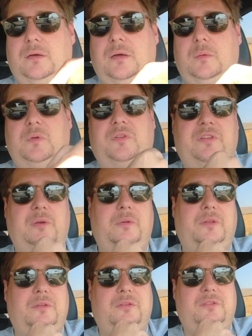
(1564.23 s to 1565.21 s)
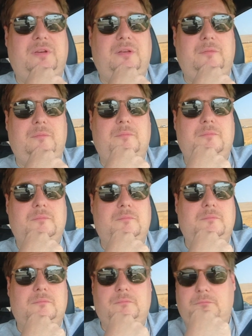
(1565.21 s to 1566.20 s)
And we'll see you on the other side.
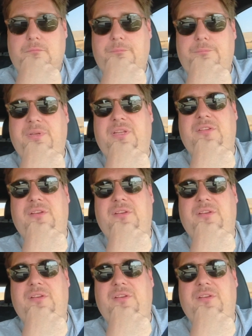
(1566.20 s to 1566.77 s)
Be